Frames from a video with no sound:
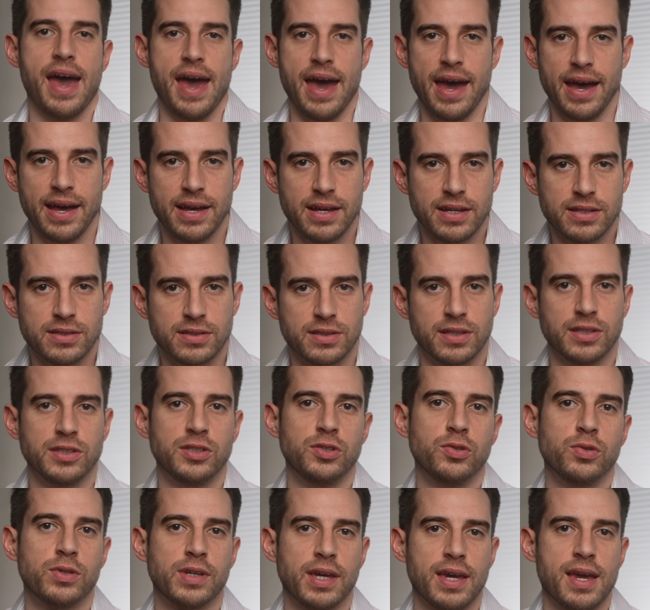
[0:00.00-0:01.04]
As
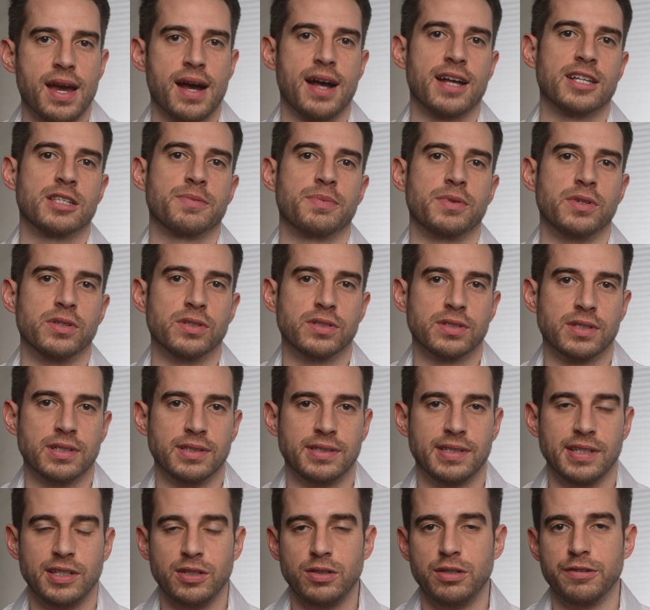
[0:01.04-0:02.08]
the UK hospitals
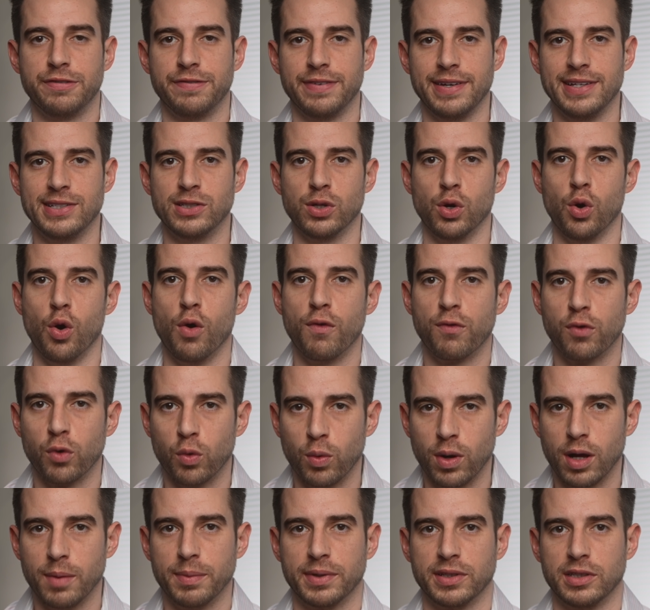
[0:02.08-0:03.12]
continue to face
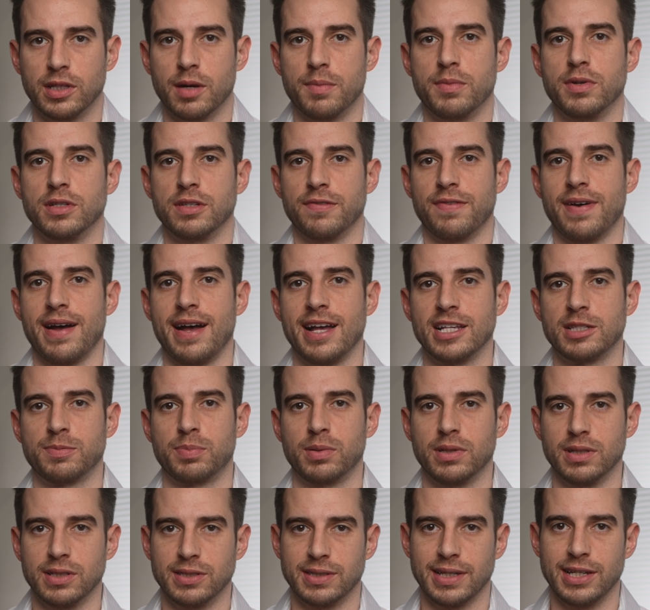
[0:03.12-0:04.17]
overwhelming numbers of
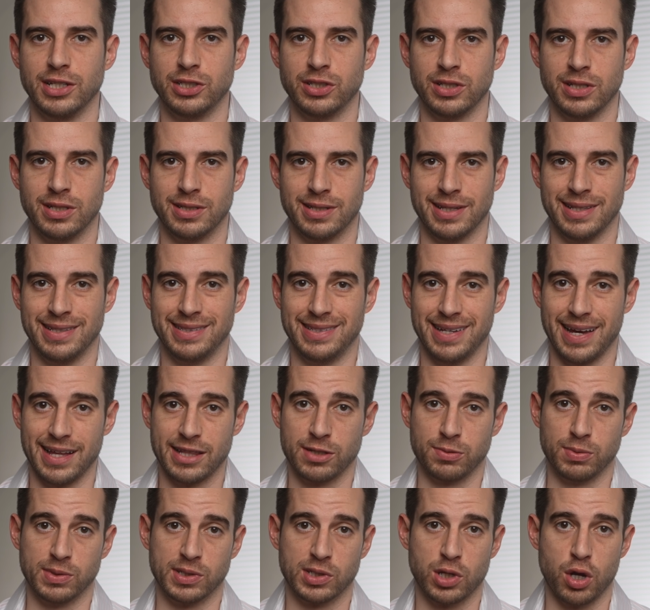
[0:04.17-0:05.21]
hospitalizations and
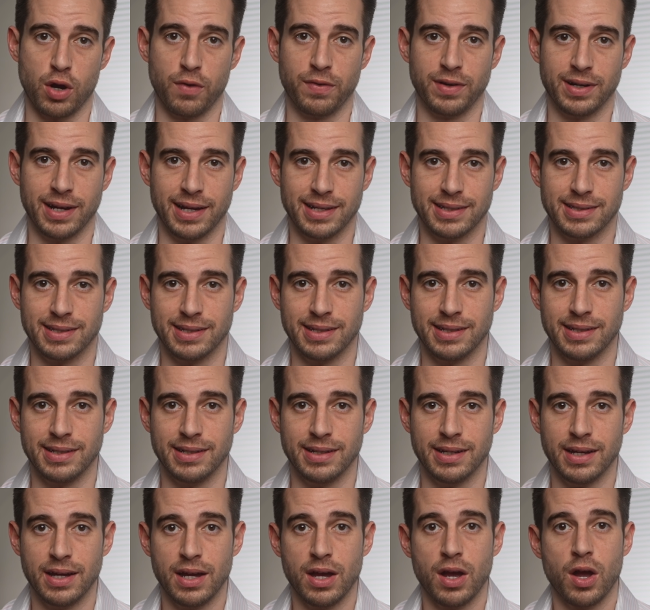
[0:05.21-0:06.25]
deaths with
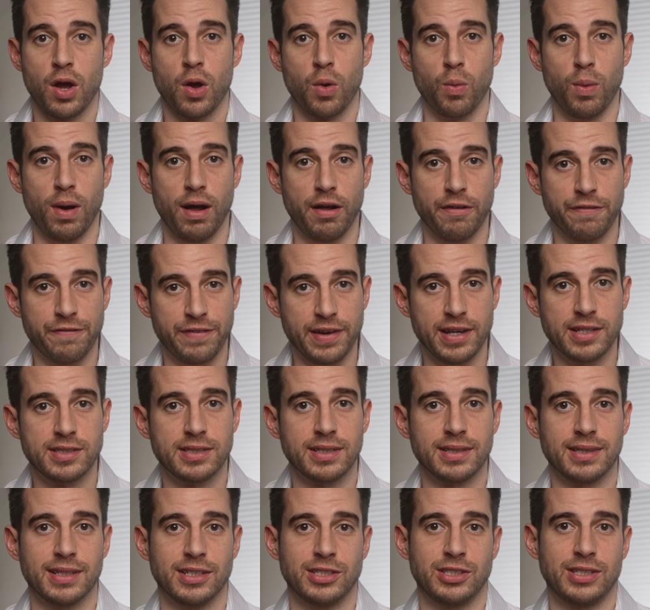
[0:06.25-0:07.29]
COVID-19, while
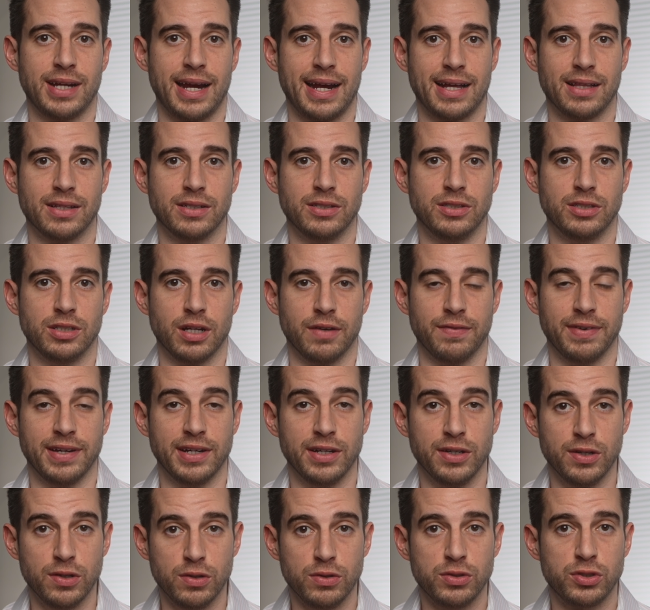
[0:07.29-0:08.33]
facing the challenge of a
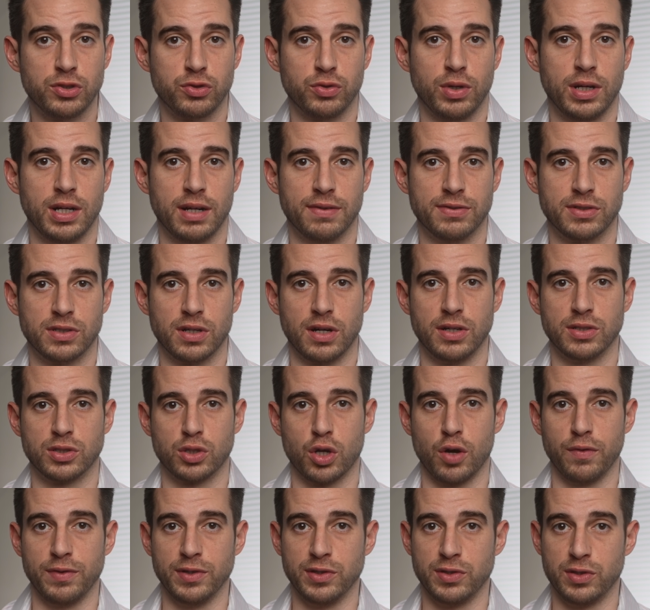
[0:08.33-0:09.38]
new strain of
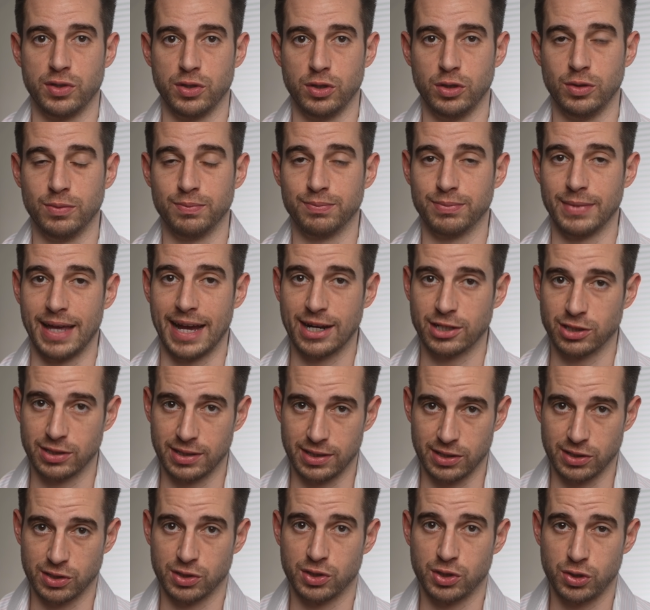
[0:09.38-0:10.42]
SARS-CoV-2, actually
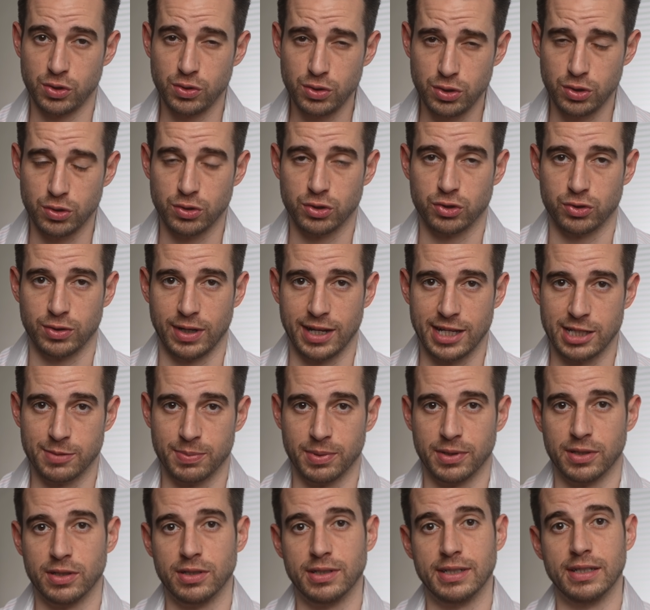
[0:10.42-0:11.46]
there's two new strains,
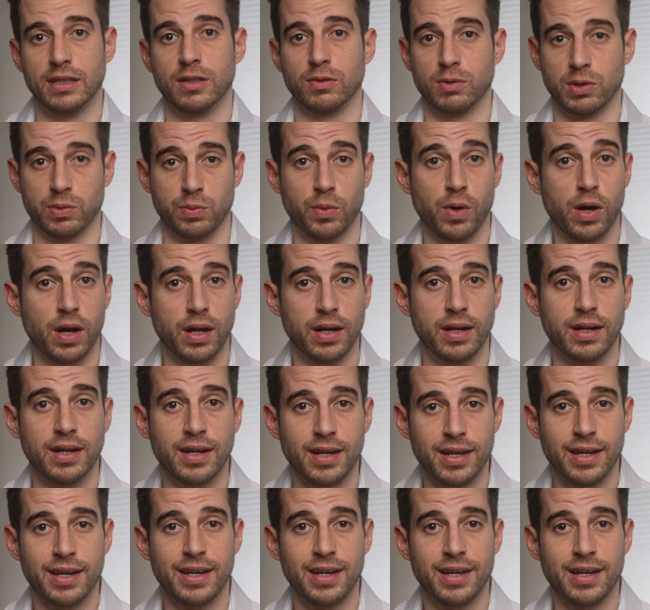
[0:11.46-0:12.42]
but they're dealing with one,